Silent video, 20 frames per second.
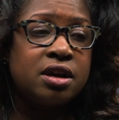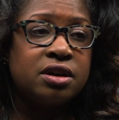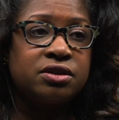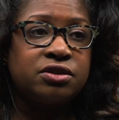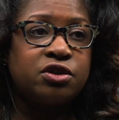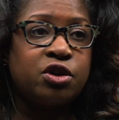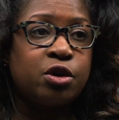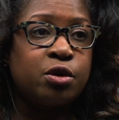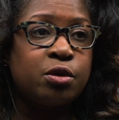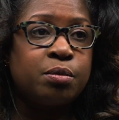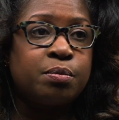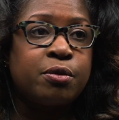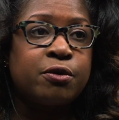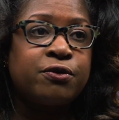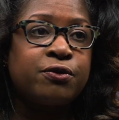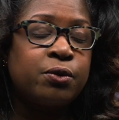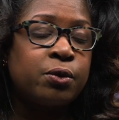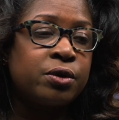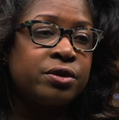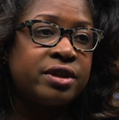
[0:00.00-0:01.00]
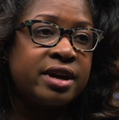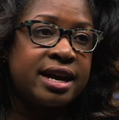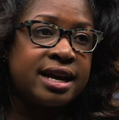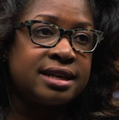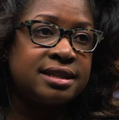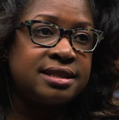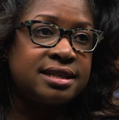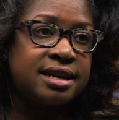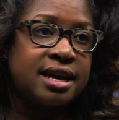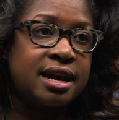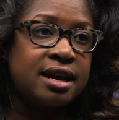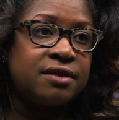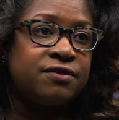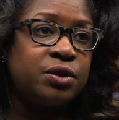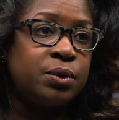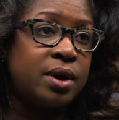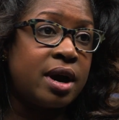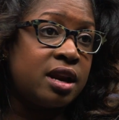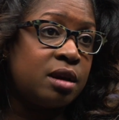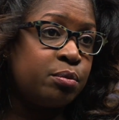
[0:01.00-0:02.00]
So before the ACA,
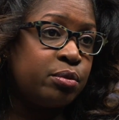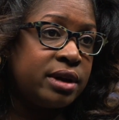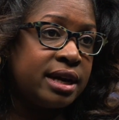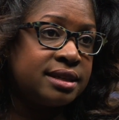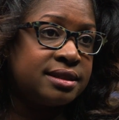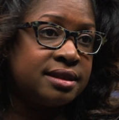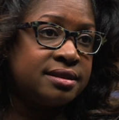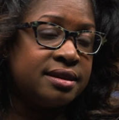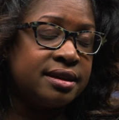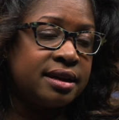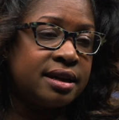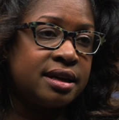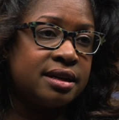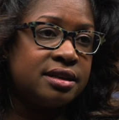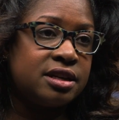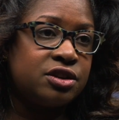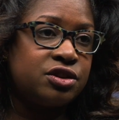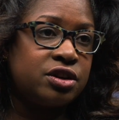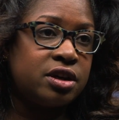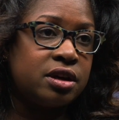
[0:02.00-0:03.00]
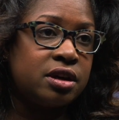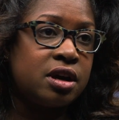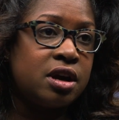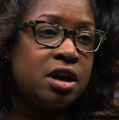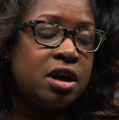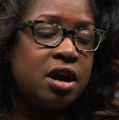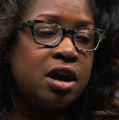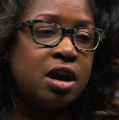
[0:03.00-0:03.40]
if you had a pre-existing condition,